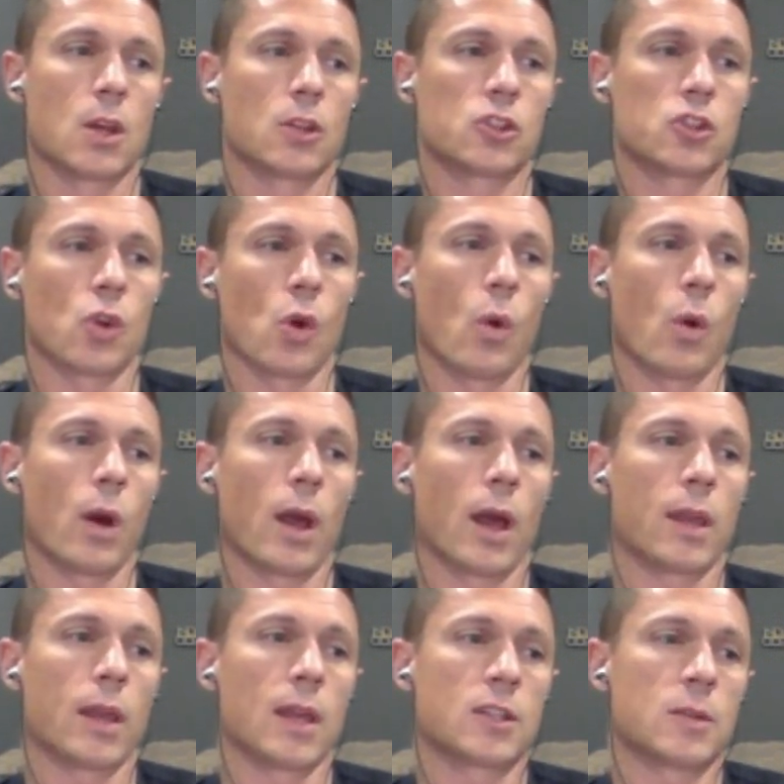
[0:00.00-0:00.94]
so
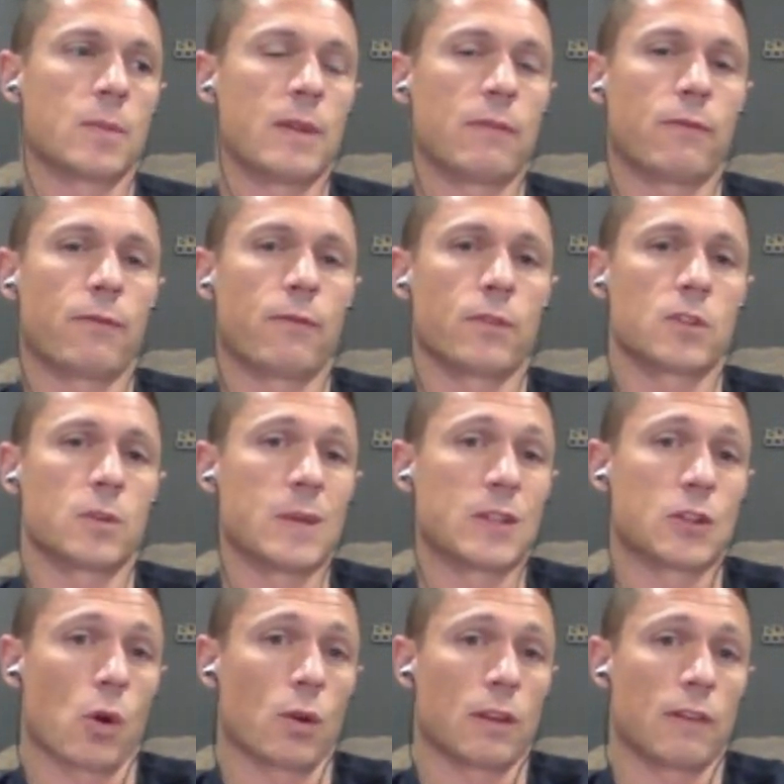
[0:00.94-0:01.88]
to
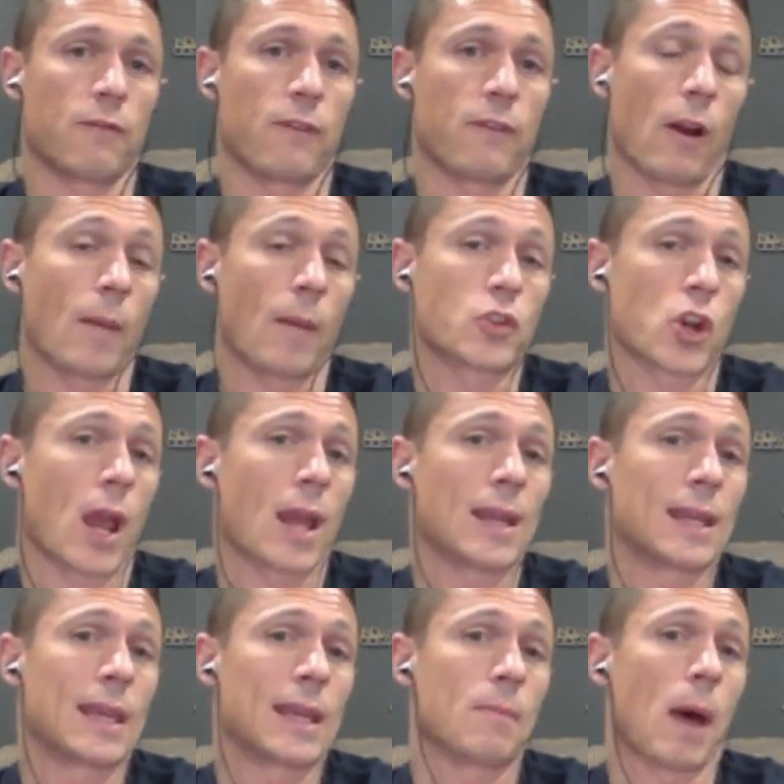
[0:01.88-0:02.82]
be totally fair, I'm trying
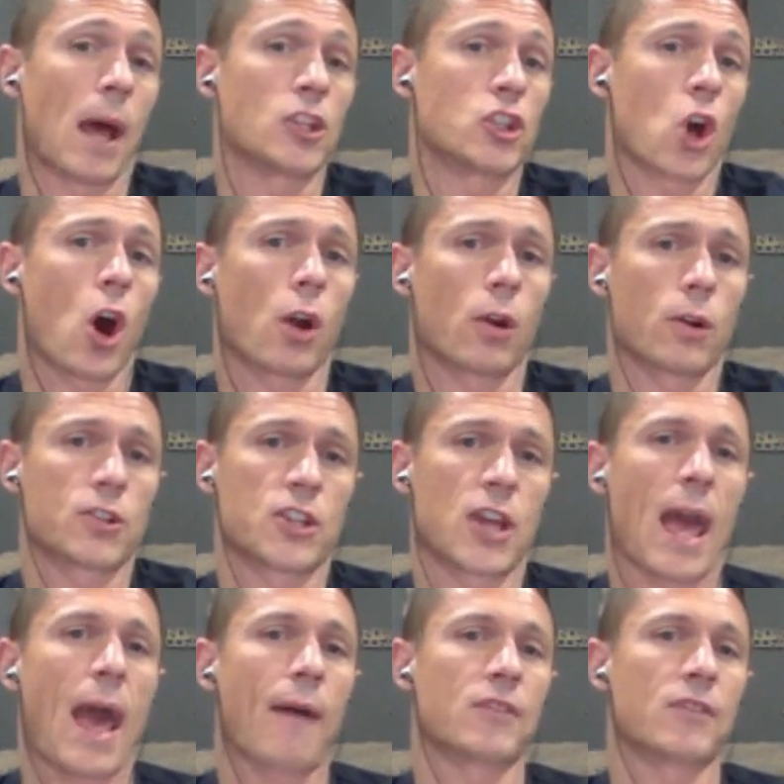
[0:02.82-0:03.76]
to get my daughters
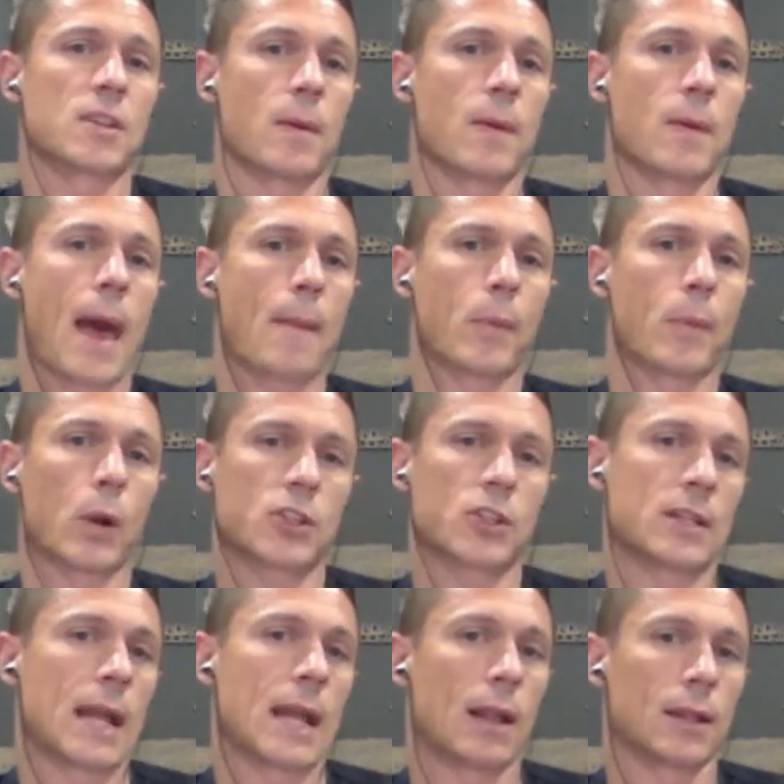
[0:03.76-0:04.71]
to have some of that
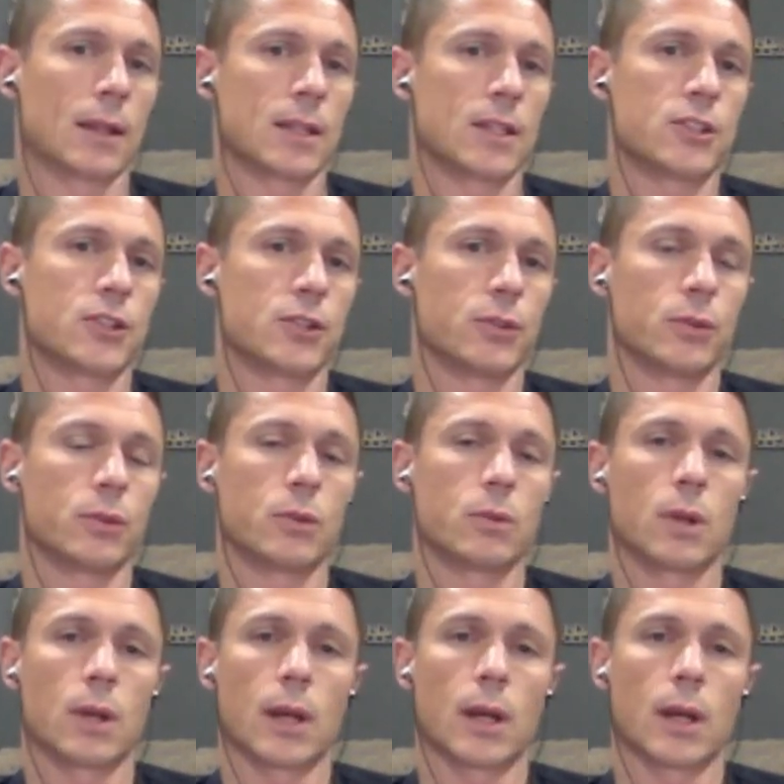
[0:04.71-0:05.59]
personality too.